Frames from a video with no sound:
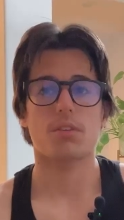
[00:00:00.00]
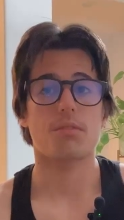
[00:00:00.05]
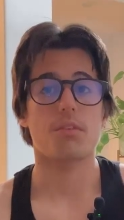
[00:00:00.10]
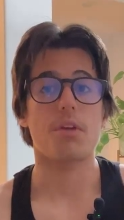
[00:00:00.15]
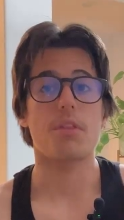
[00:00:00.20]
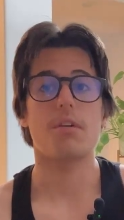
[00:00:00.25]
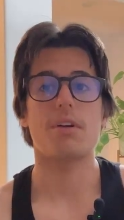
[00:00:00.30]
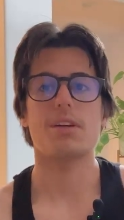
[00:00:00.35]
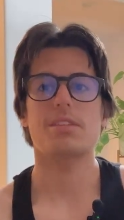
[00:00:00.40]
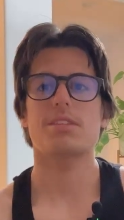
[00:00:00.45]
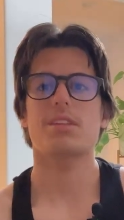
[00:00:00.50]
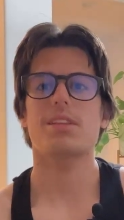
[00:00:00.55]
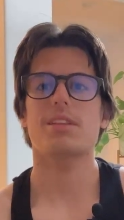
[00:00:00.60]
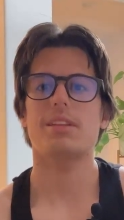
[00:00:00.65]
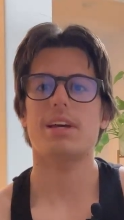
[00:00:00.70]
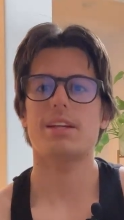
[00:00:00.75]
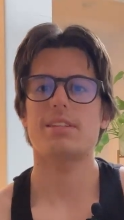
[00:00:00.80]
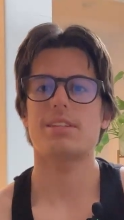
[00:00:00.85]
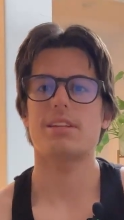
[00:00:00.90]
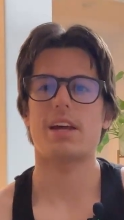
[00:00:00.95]
For the rest of the
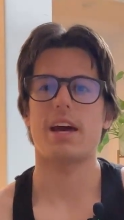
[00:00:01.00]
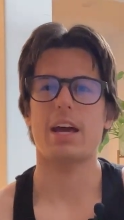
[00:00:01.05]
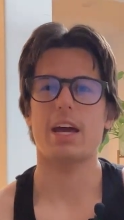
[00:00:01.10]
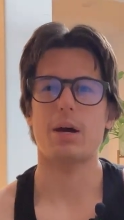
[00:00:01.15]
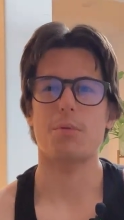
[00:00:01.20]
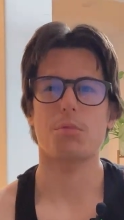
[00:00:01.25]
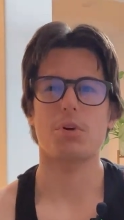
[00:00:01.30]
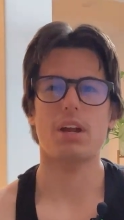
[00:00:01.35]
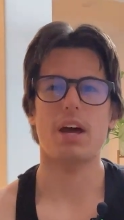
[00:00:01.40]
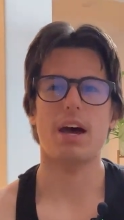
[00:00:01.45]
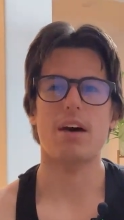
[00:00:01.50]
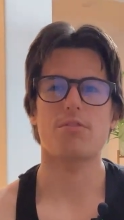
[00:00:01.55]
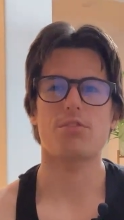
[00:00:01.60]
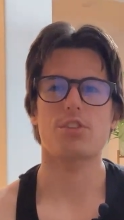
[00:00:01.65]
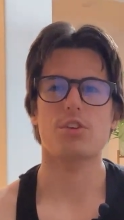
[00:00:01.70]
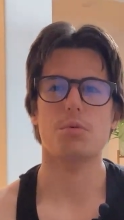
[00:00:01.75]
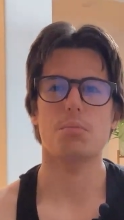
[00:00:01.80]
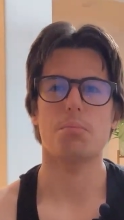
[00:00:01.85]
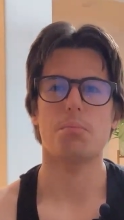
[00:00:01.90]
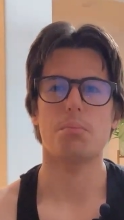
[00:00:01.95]
day tonight, I'm gonna have
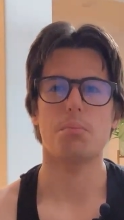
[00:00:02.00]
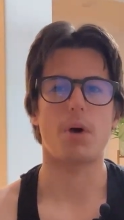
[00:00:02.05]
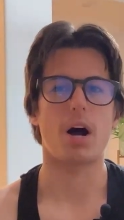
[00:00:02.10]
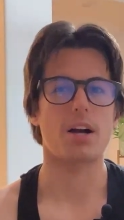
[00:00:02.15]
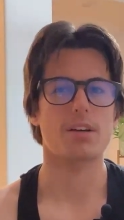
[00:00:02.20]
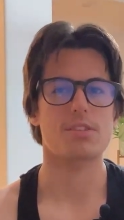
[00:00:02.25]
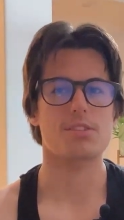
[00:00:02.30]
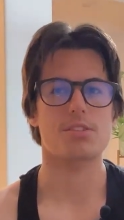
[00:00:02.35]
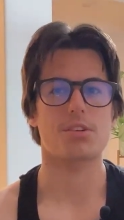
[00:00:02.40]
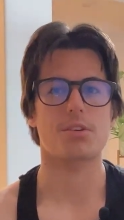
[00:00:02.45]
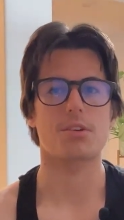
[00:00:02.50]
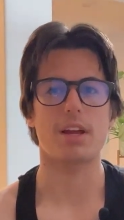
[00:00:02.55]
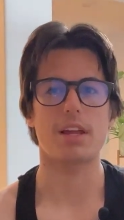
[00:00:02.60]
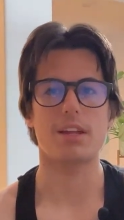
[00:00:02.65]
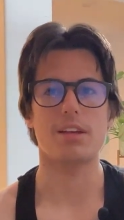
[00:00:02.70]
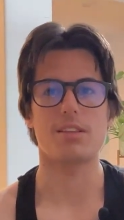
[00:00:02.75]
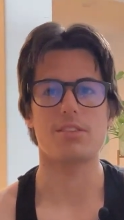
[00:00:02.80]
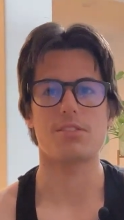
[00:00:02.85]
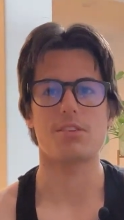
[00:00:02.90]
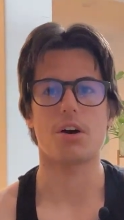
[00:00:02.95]
some boxes
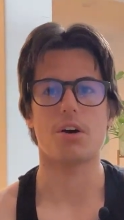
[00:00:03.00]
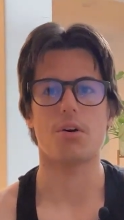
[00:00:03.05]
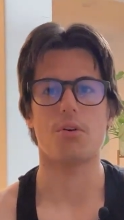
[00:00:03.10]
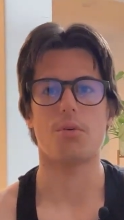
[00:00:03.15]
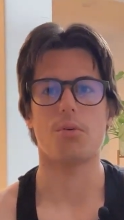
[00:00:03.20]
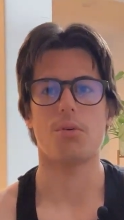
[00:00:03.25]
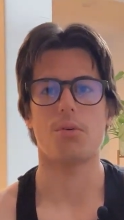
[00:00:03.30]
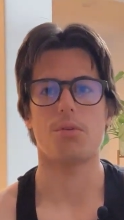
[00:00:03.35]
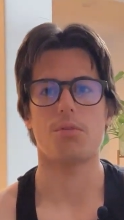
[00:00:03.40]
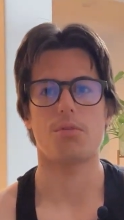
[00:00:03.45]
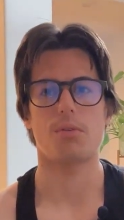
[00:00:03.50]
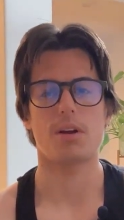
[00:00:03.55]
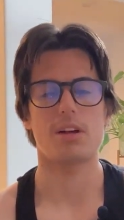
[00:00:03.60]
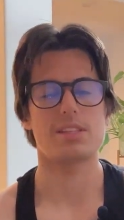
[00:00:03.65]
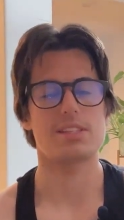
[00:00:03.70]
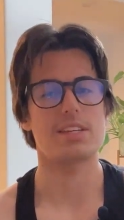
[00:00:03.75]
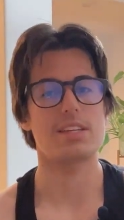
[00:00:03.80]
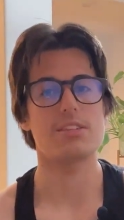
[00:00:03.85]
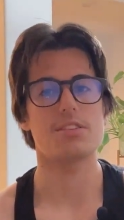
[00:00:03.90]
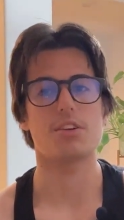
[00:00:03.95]
created so
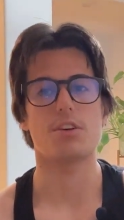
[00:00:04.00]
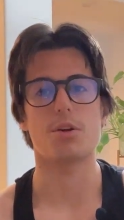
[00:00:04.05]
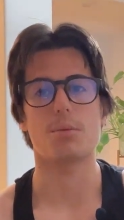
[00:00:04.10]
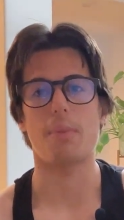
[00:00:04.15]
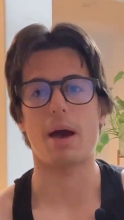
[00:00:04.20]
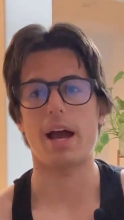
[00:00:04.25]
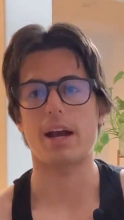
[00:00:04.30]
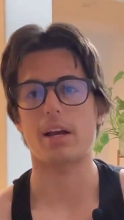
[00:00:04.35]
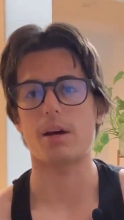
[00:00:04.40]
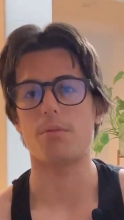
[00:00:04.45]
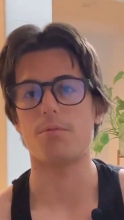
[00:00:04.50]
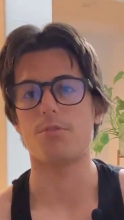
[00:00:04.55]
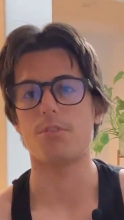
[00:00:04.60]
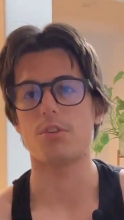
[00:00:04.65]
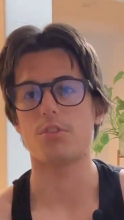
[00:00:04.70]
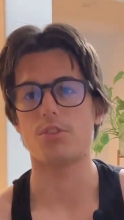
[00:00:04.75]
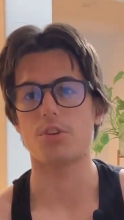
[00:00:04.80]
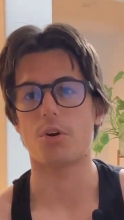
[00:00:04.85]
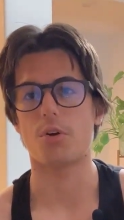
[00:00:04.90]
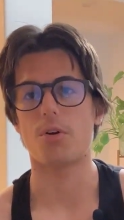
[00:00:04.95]
it's easier to pack up
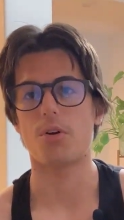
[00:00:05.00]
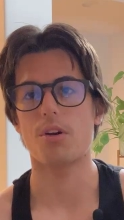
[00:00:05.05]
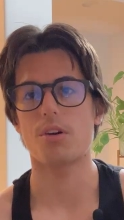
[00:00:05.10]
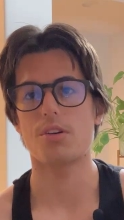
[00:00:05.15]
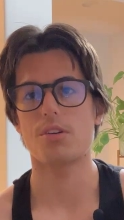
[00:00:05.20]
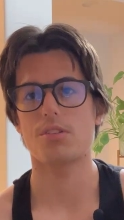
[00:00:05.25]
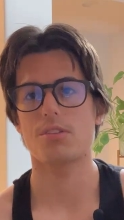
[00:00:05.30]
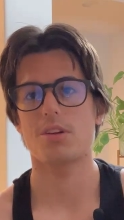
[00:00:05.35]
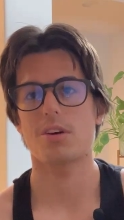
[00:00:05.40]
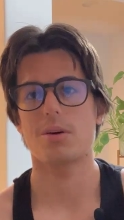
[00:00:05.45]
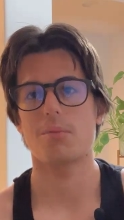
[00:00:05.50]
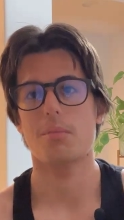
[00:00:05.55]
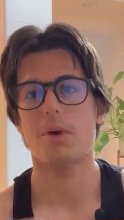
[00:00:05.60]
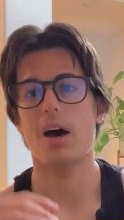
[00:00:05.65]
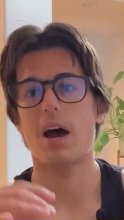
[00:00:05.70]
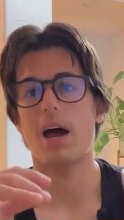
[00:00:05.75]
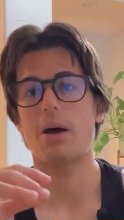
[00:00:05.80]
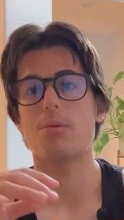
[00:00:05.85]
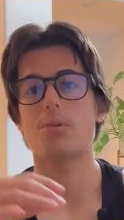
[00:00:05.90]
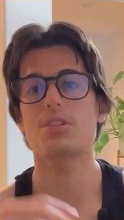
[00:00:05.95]
future orders,
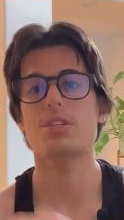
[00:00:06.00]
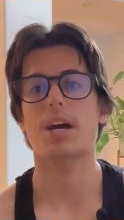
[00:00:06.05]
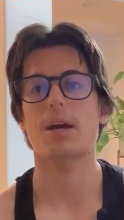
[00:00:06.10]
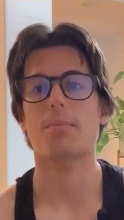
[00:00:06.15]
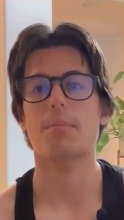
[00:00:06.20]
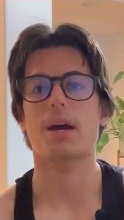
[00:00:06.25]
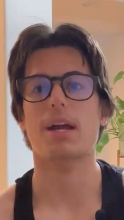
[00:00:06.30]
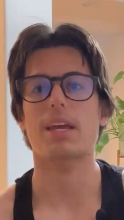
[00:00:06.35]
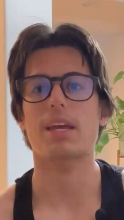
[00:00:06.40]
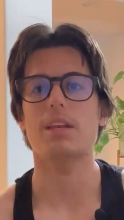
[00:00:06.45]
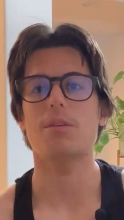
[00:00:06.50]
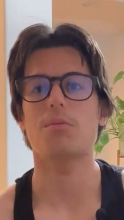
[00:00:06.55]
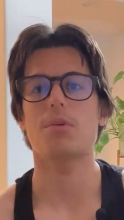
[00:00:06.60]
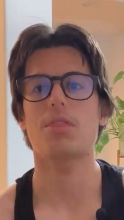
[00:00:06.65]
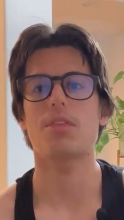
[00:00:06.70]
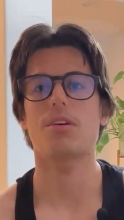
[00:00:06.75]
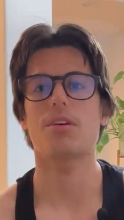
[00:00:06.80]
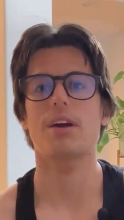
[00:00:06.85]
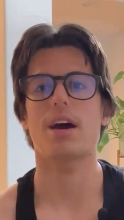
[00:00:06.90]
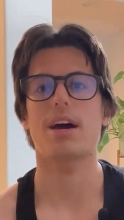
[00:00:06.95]
but I will check back in
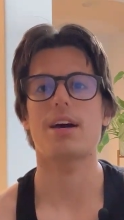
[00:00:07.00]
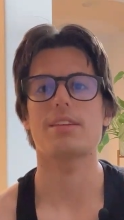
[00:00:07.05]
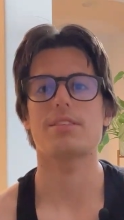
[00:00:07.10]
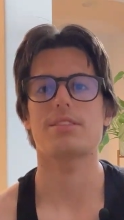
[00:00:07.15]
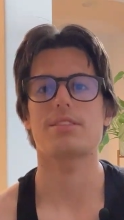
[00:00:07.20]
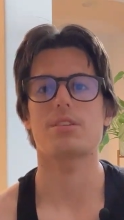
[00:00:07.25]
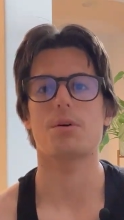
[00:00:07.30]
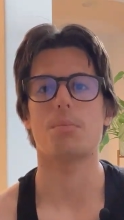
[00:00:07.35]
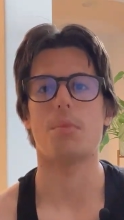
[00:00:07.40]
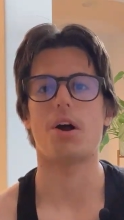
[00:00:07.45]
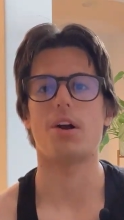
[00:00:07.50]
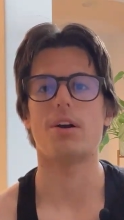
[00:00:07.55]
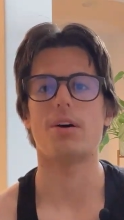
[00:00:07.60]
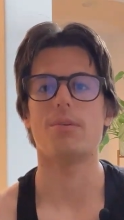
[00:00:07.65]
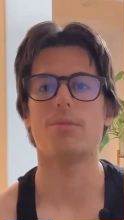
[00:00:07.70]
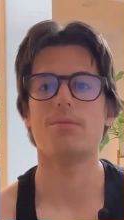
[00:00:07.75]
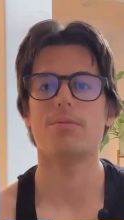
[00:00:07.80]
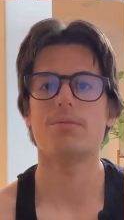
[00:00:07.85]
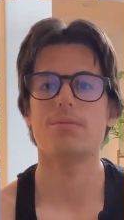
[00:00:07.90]
with you guys tomorrow.